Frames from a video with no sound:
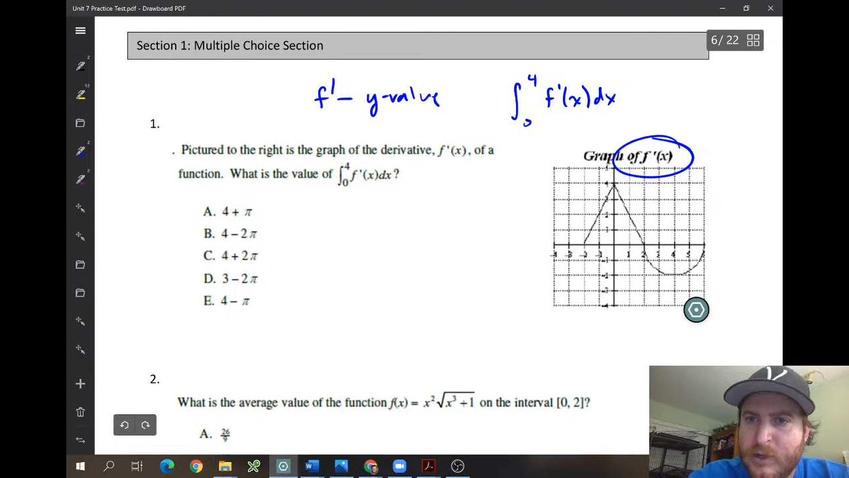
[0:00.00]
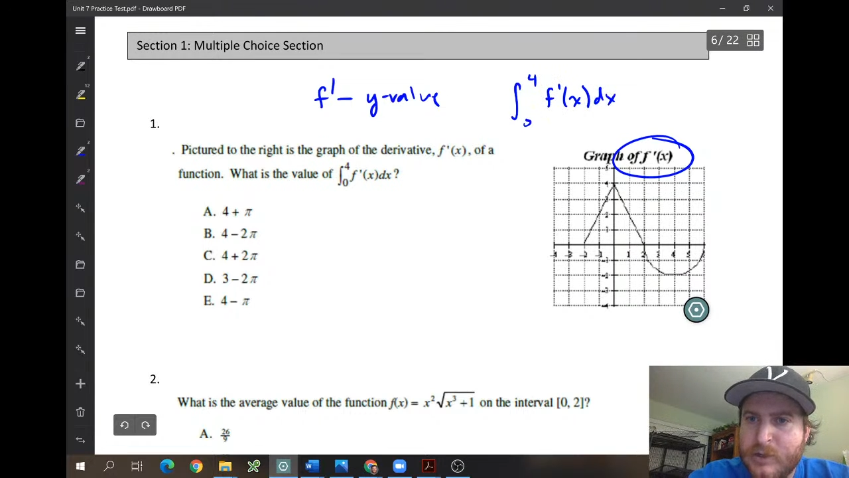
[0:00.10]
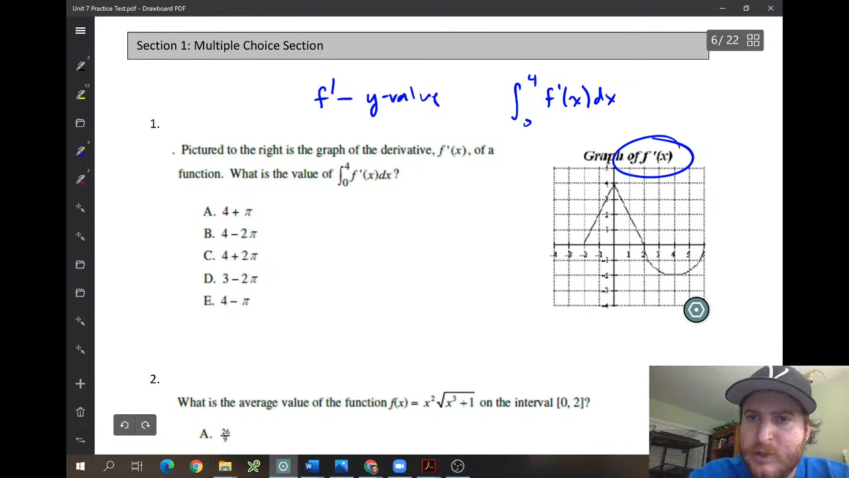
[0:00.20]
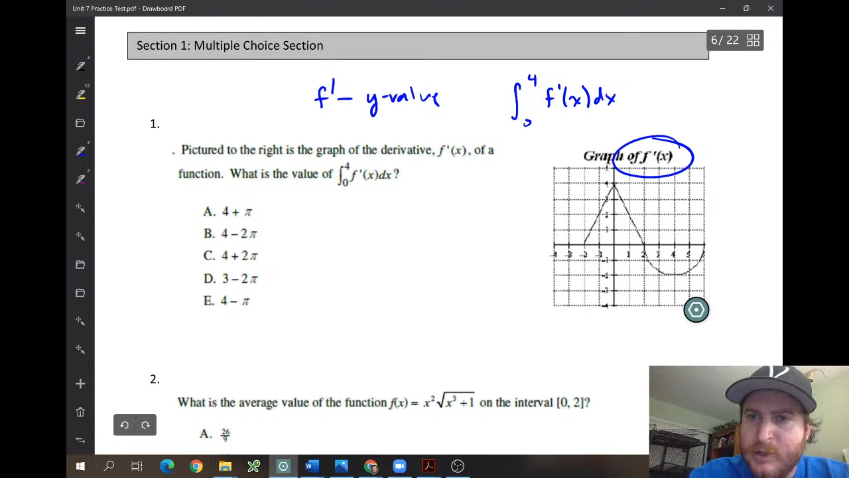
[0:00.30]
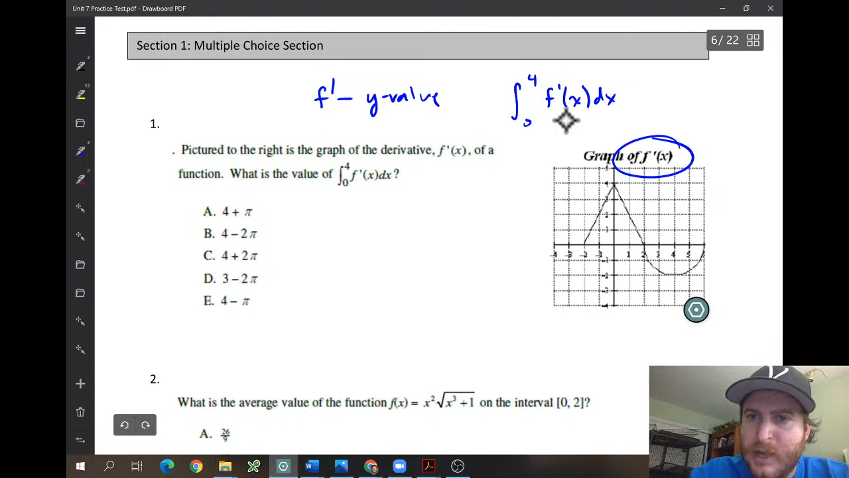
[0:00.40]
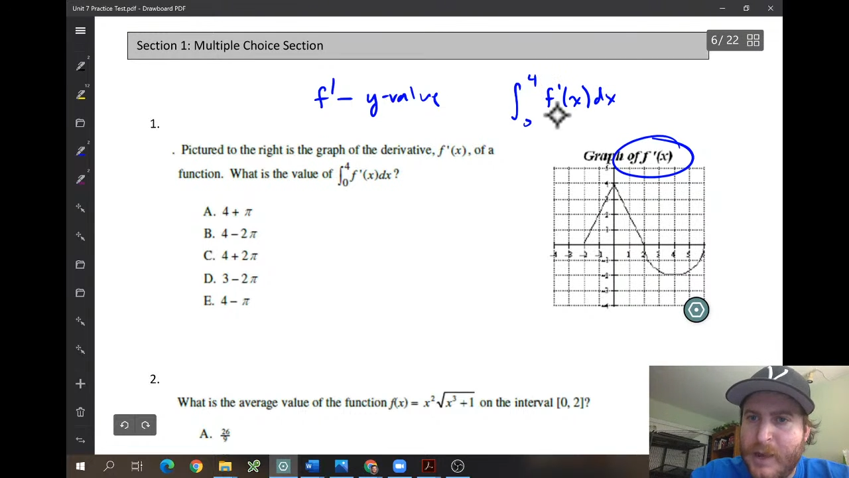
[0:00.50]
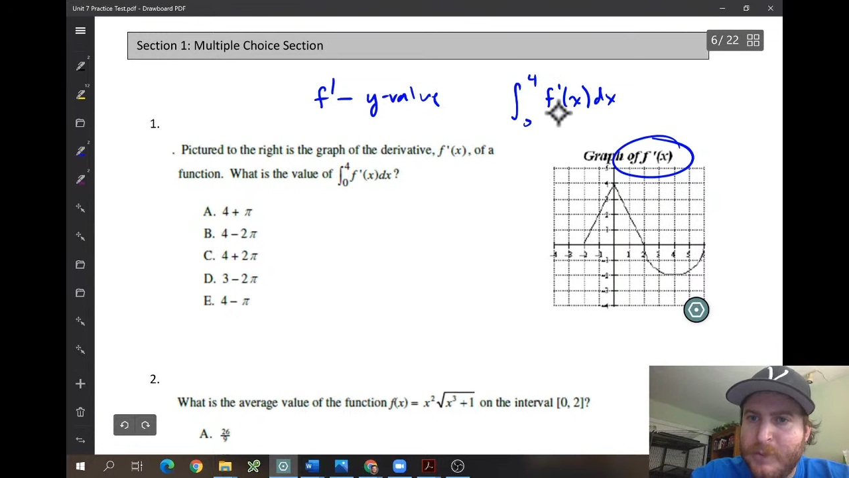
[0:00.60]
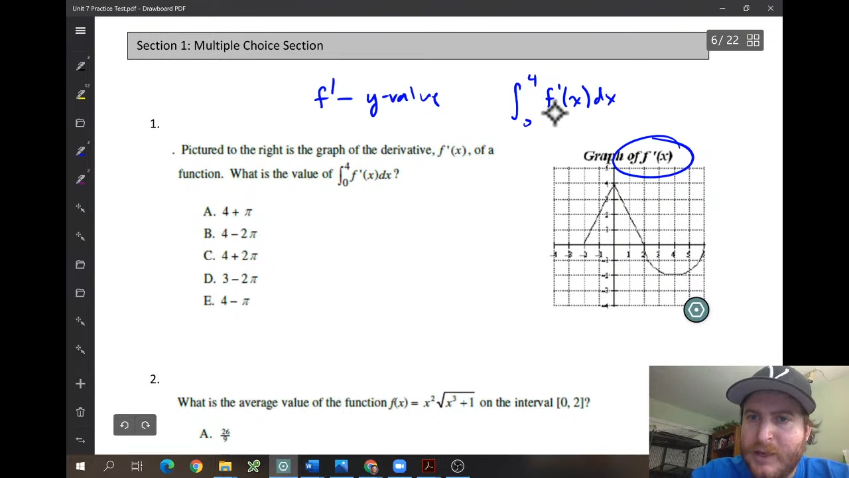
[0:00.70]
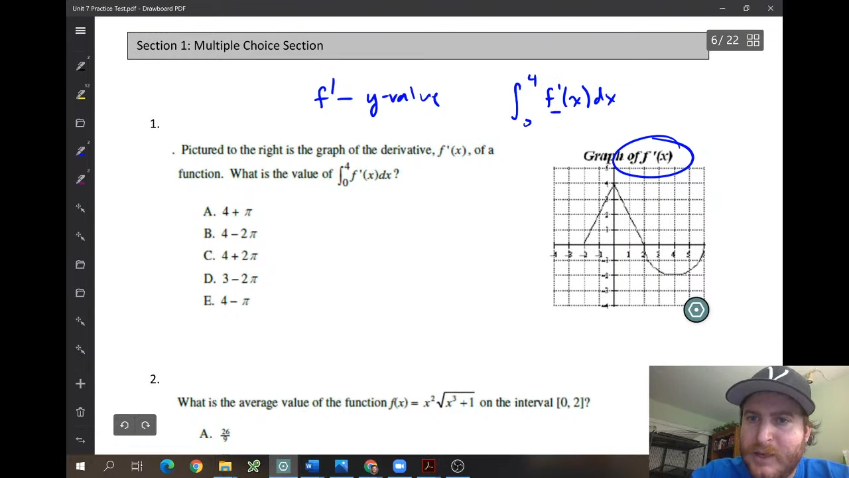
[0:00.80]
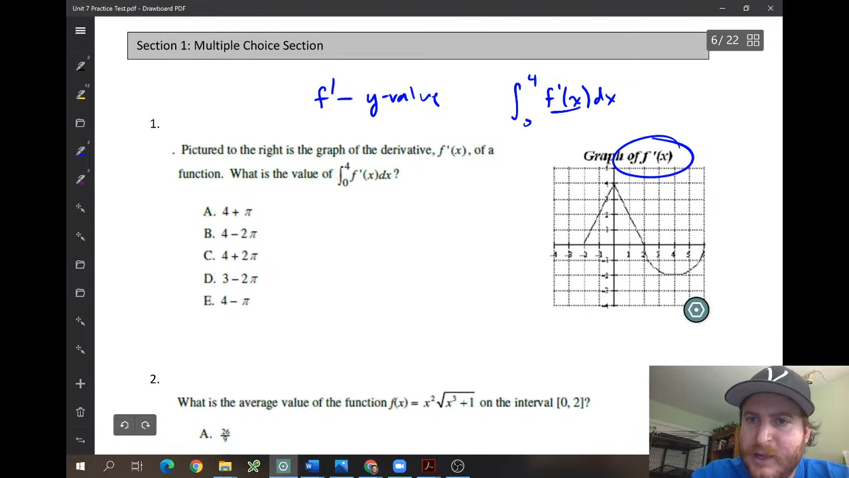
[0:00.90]
since
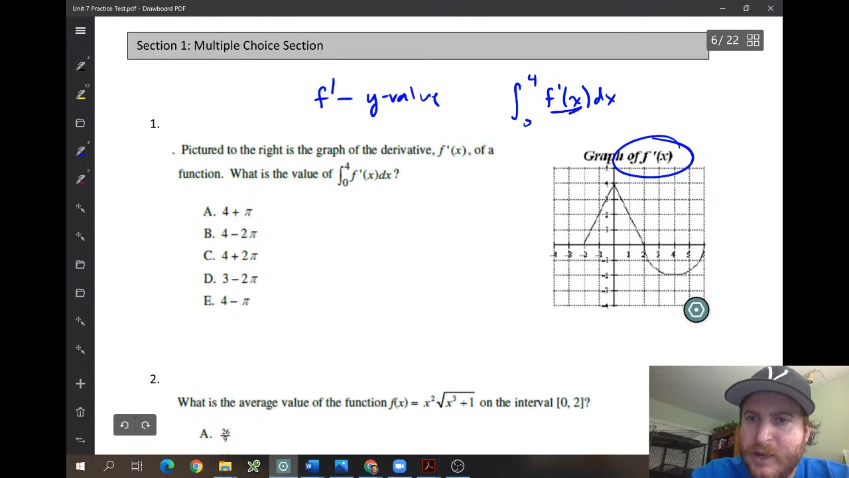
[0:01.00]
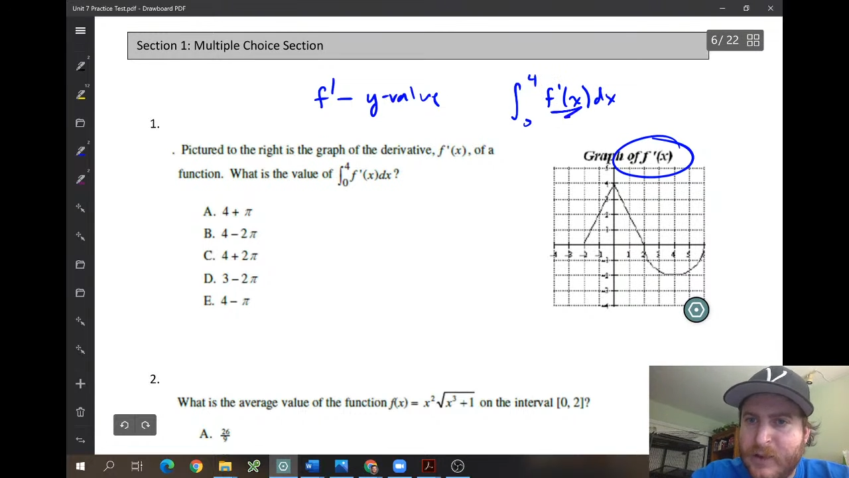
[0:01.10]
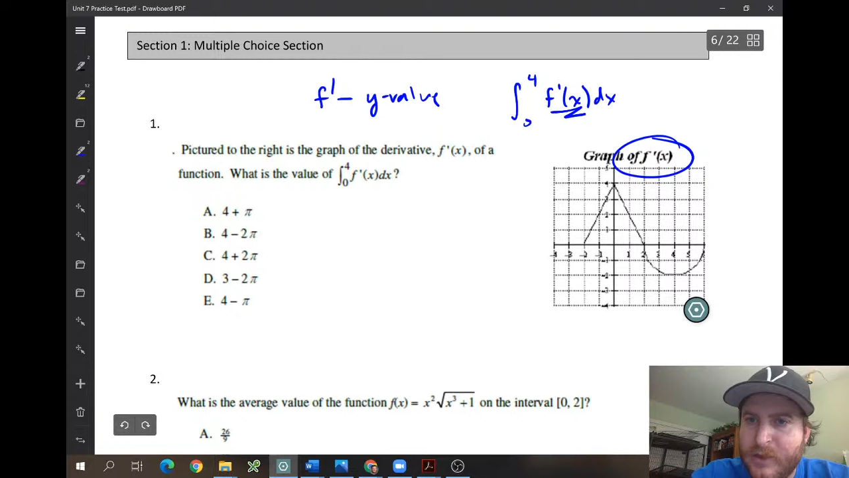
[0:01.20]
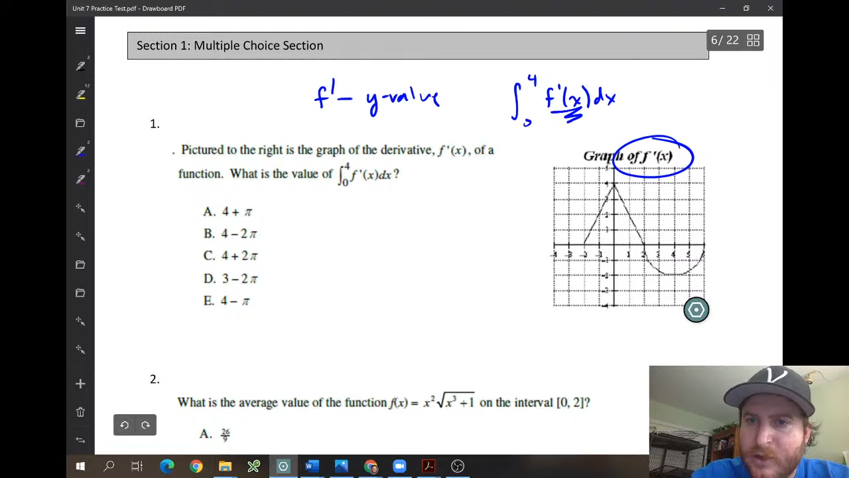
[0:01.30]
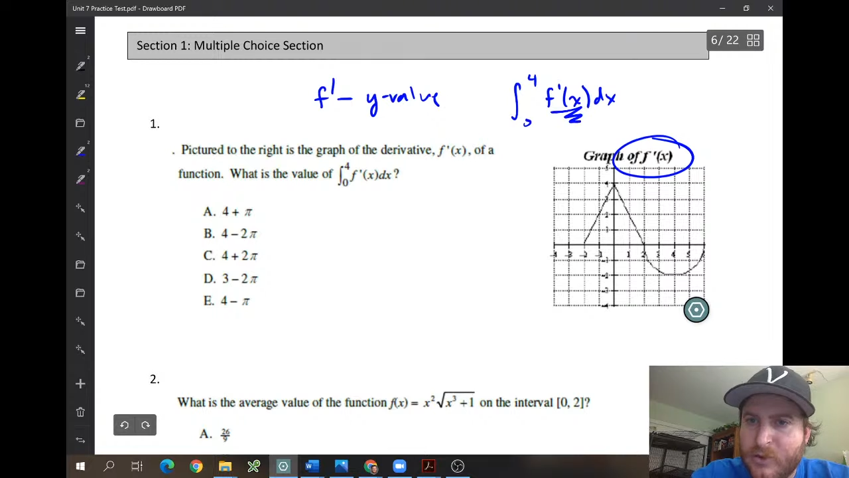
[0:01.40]
I'm given the